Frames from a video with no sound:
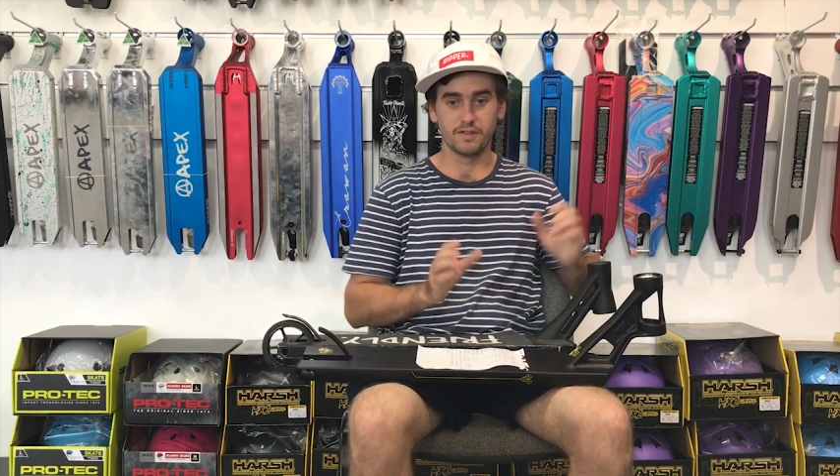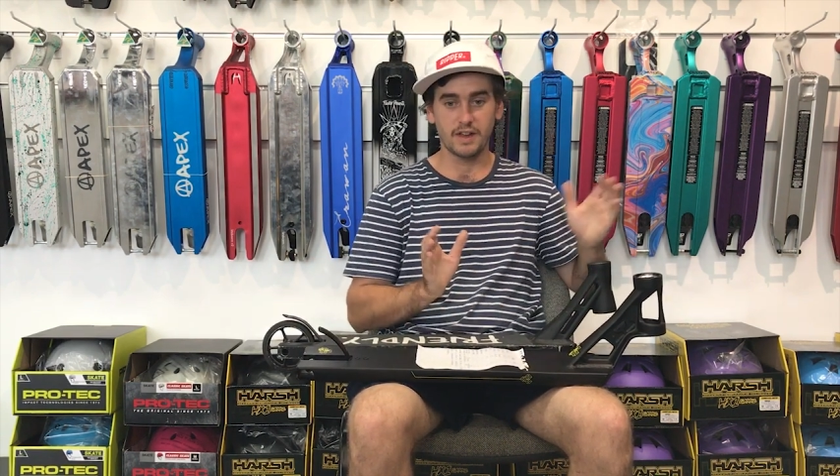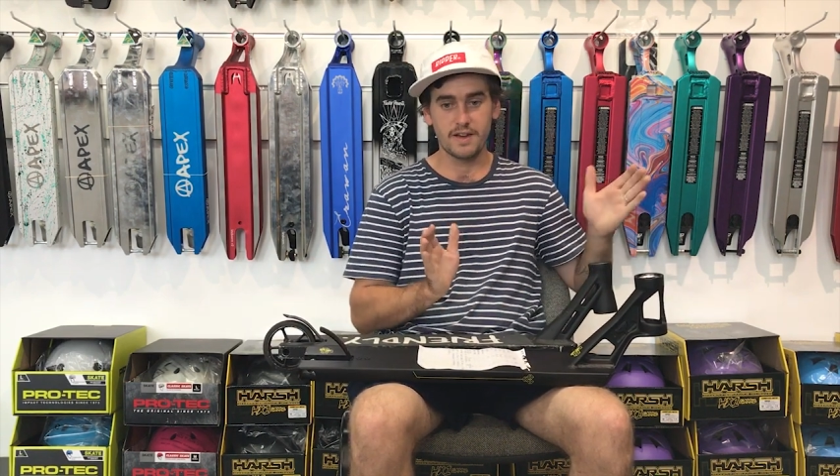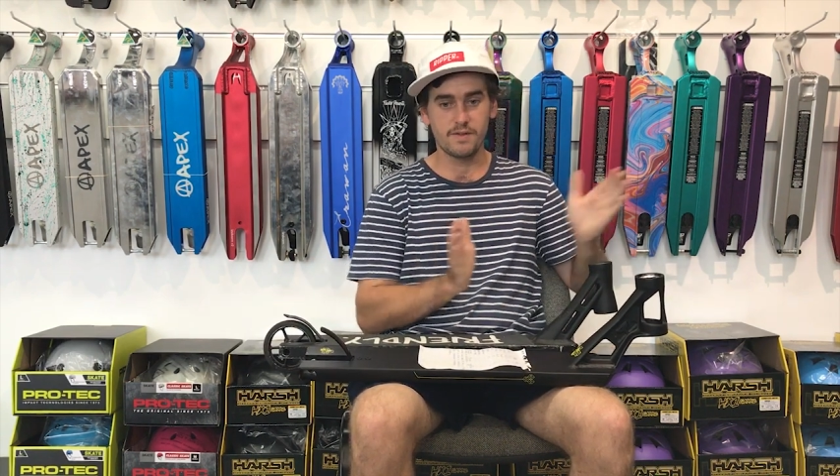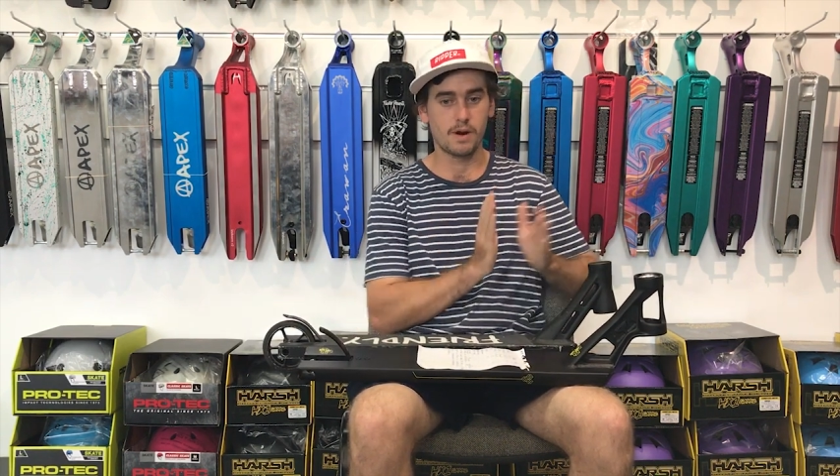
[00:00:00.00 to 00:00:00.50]

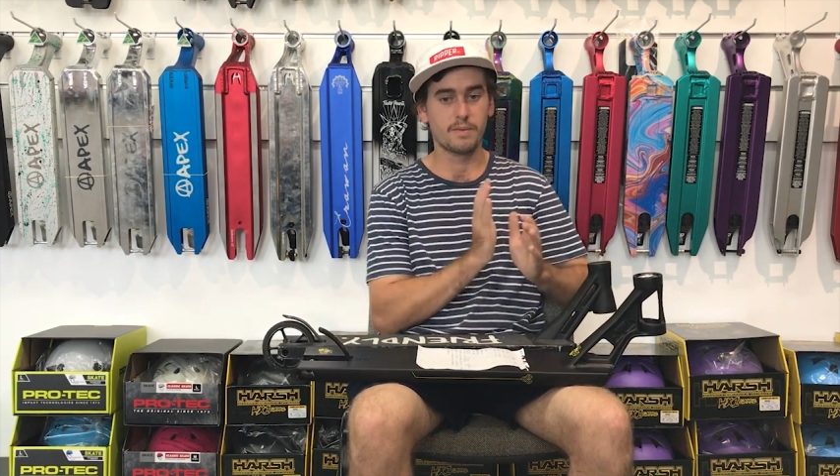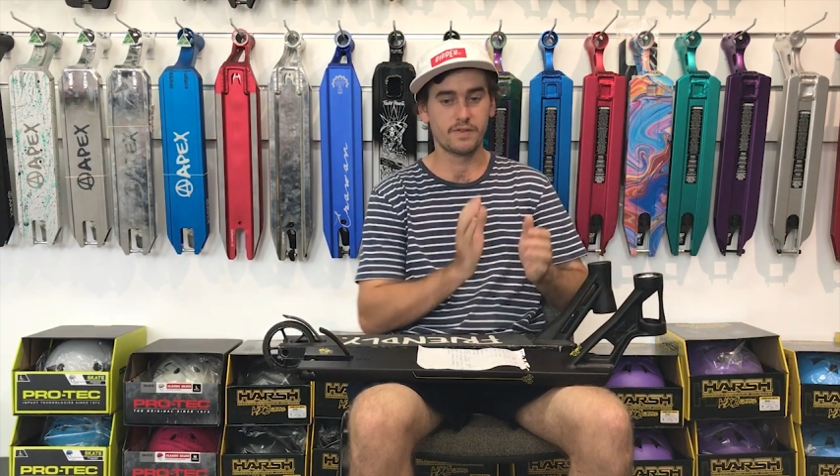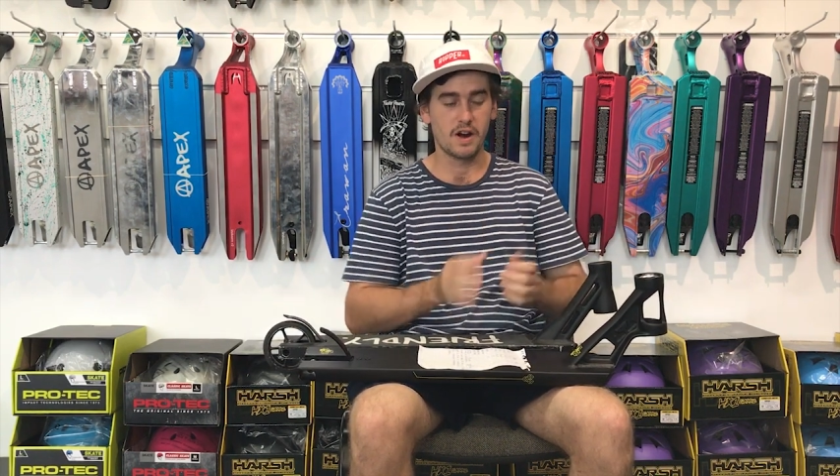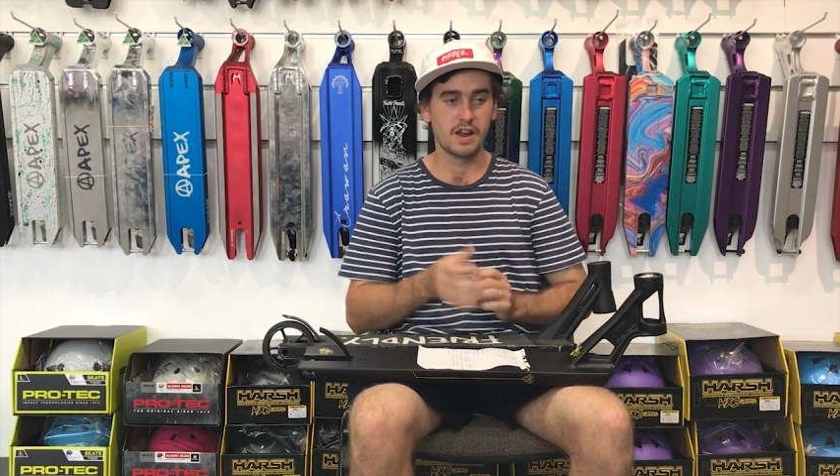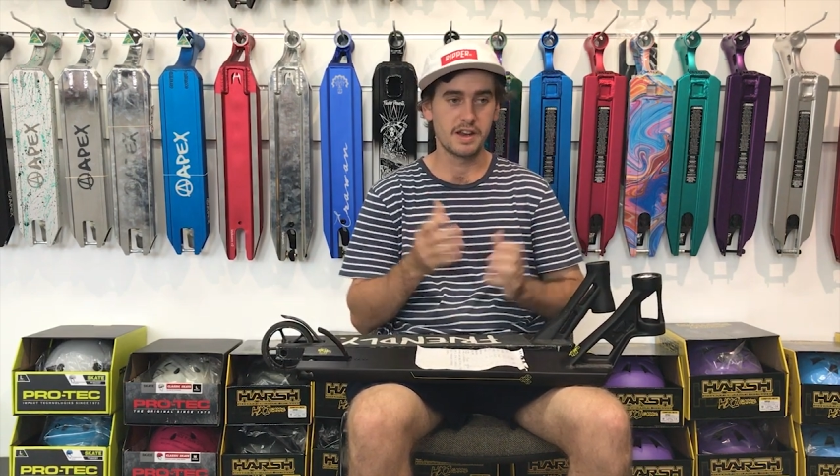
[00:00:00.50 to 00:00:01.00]
flavor up the
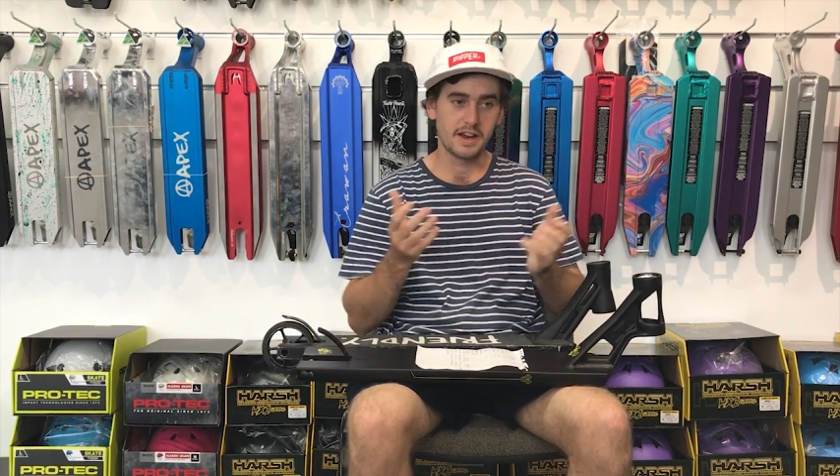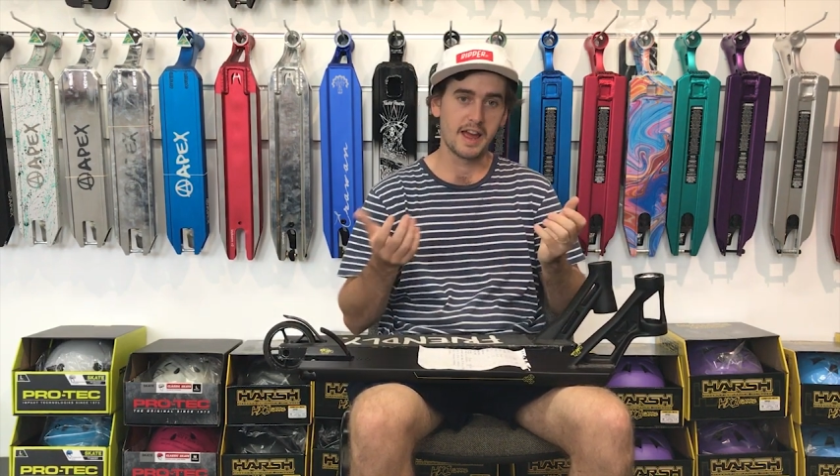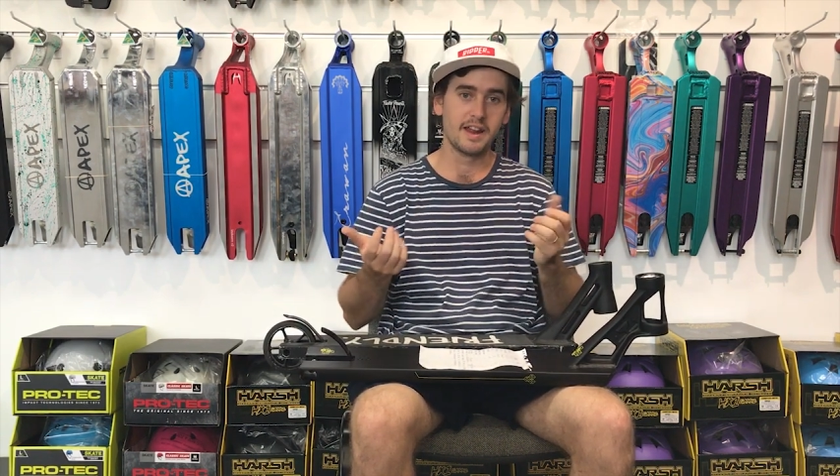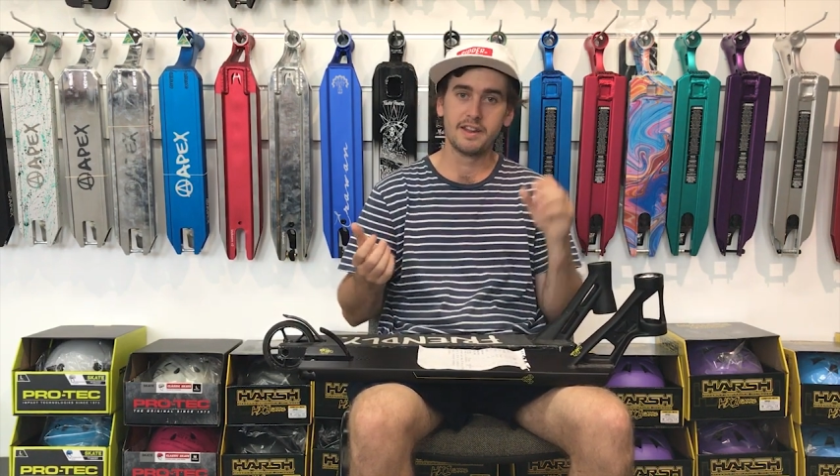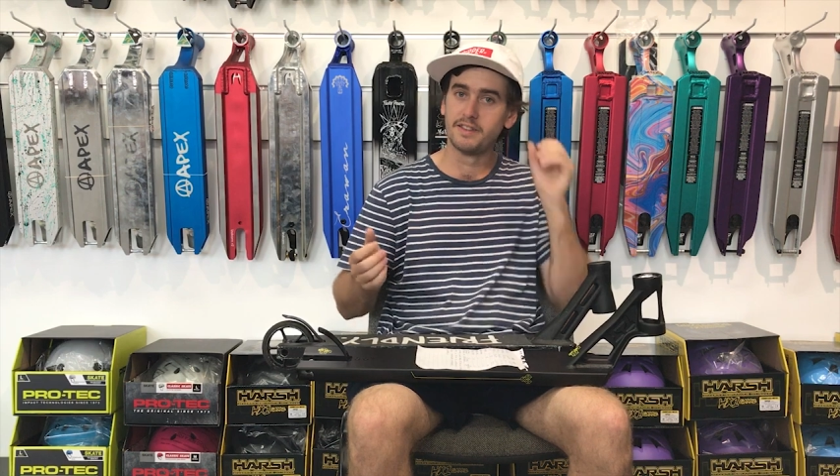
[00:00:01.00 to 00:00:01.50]
front, and yeah,
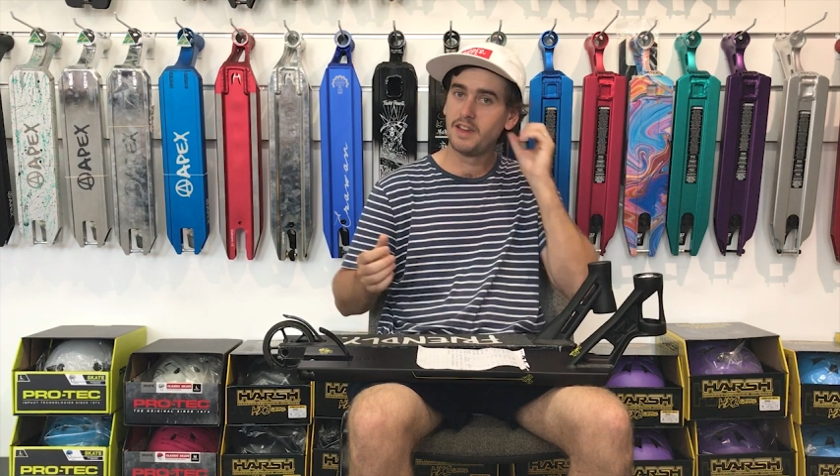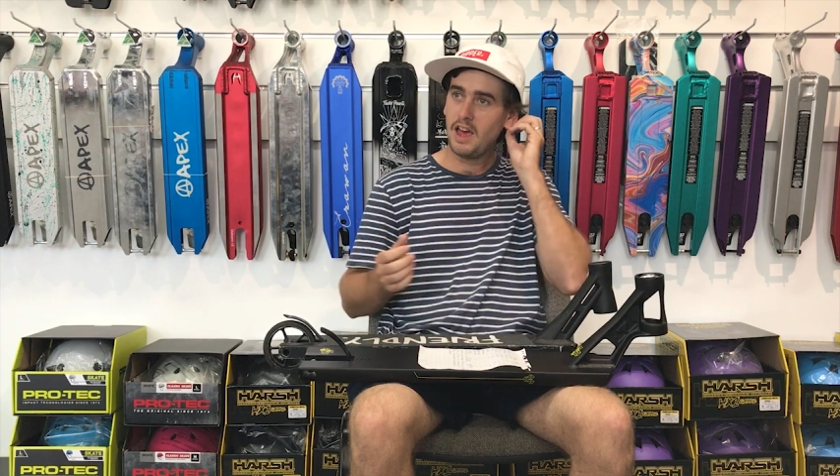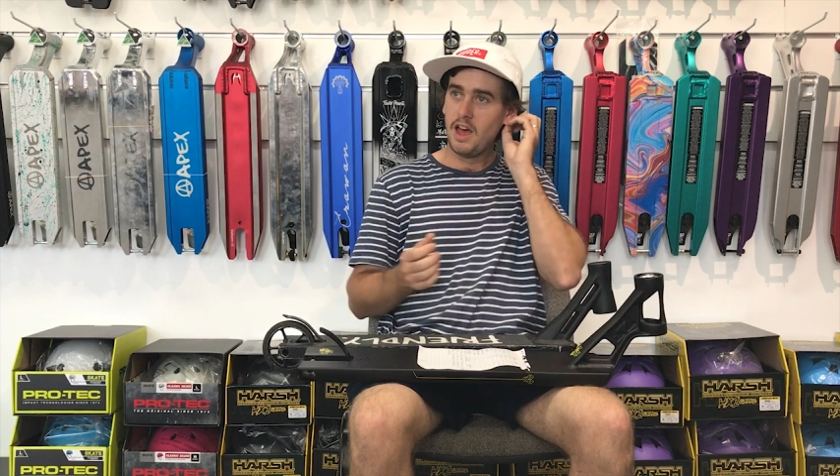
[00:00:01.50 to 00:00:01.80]
it is